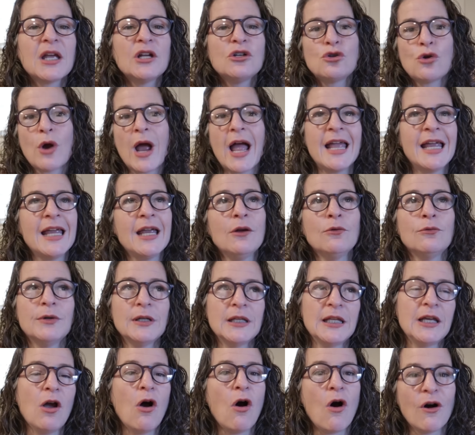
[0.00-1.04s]
trying
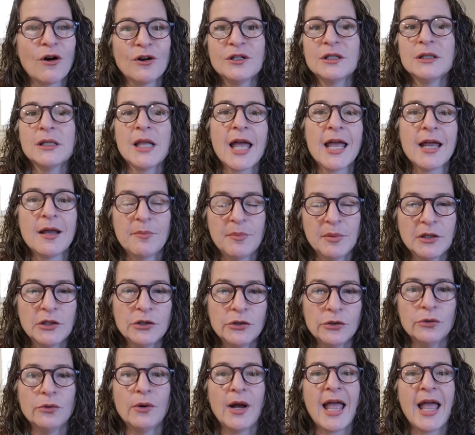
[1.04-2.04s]
really hard to like blue,